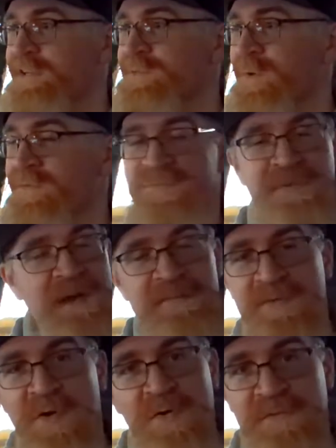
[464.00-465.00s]
is my
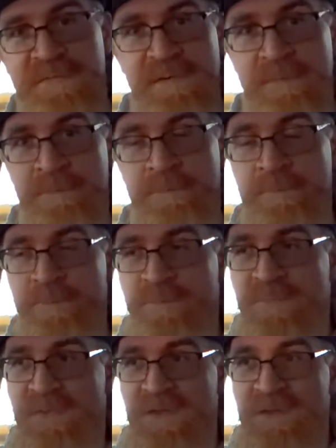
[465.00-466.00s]
favourite horror film
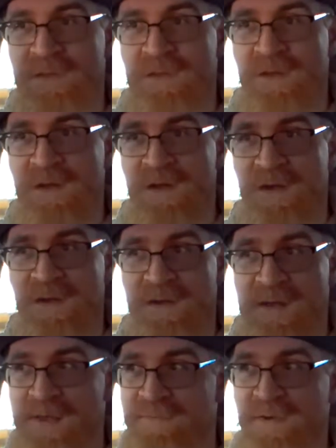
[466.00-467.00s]

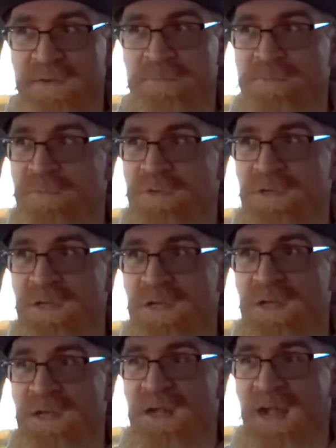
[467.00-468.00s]
ever.
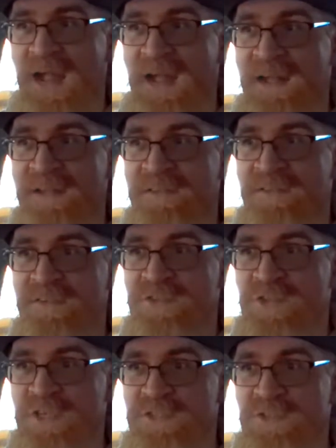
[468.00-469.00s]
And
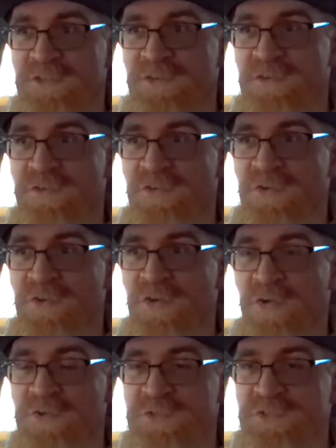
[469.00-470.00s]
just
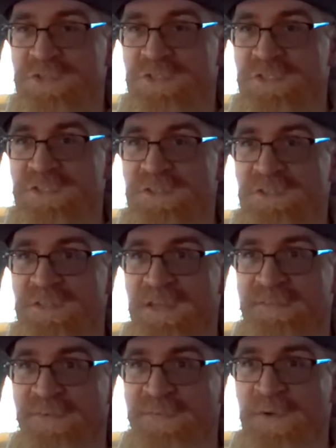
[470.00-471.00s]
because
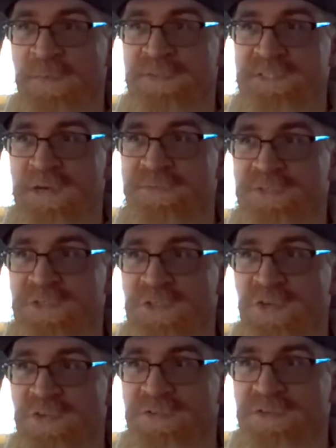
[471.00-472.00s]
the film itself is
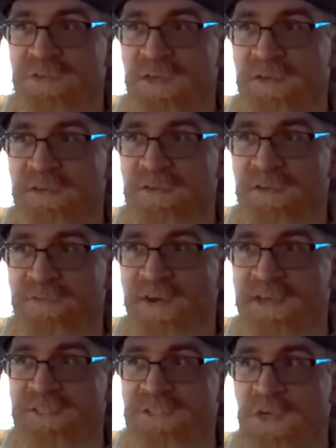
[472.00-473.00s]
good, it
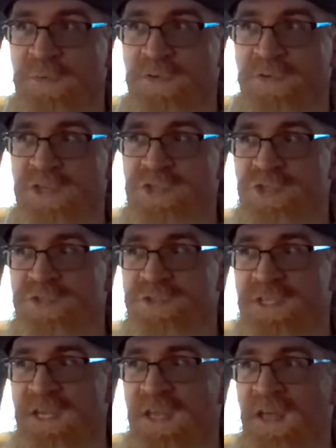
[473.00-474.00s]
raises so many questions,
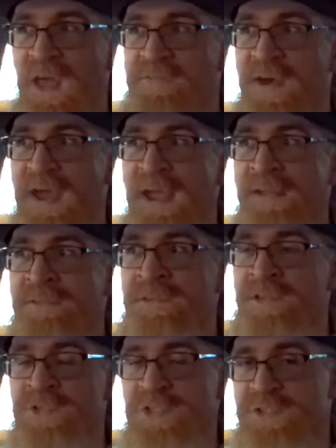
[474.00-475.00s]
and that
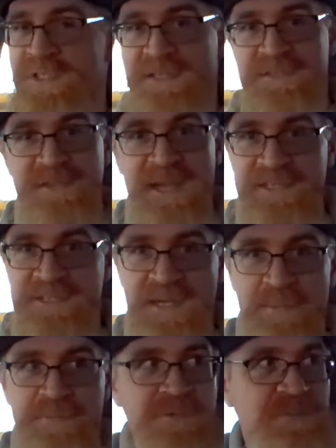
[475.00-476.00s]
ending just takes it
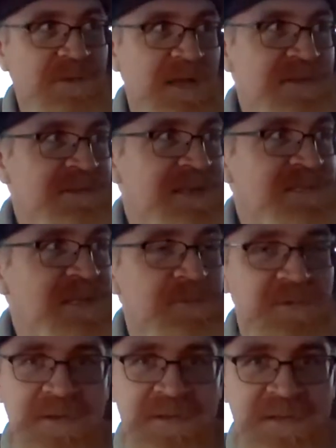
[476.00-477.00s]
up
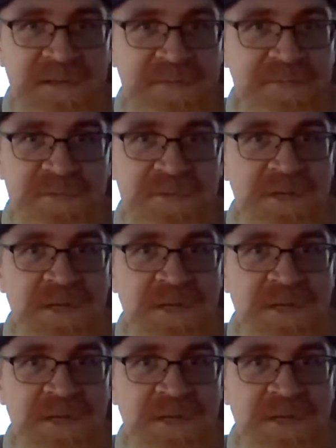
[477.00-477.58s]
to 11.